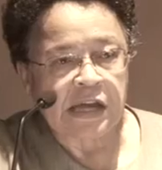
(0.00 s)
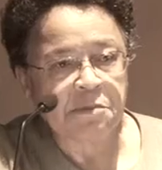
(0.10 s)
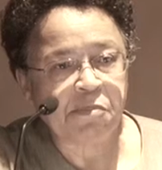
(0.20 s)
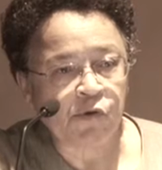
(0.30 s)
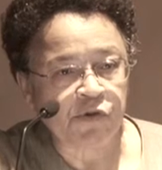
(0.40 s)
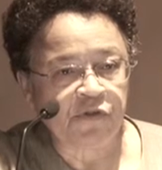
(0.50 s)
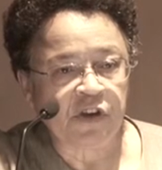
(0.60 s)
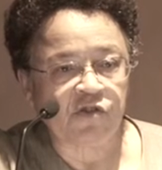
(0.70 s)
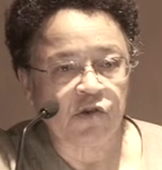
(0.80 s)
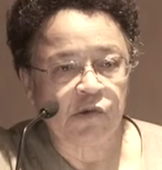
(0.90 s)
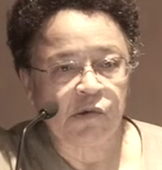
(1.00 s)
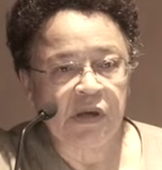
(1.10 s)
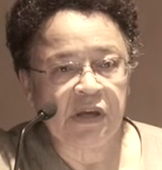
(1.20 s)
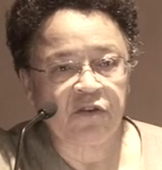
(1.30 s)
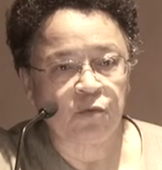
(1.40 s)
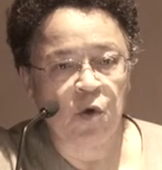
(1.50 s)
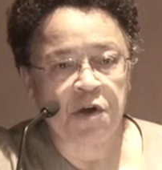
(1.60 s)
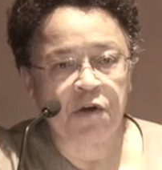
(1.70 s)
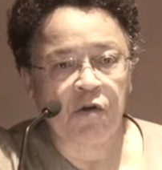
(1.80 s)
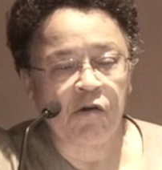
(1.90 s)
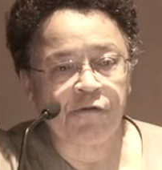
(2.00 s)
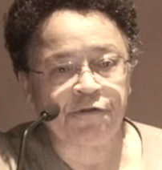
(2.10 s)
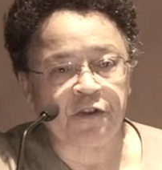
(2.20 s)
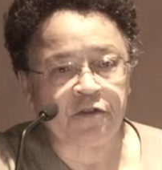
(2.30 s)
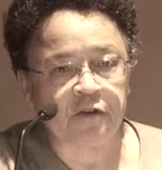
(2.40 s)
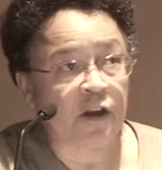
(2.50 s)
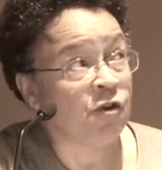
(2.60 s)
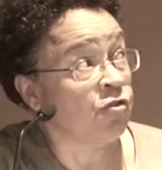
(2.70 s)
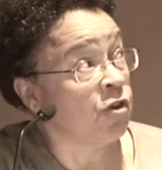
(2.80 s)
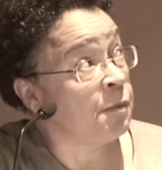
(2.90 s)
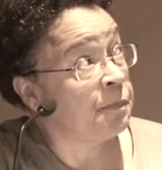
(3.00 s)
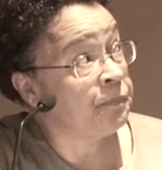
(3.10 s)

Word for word: An important issue is one of disclosure.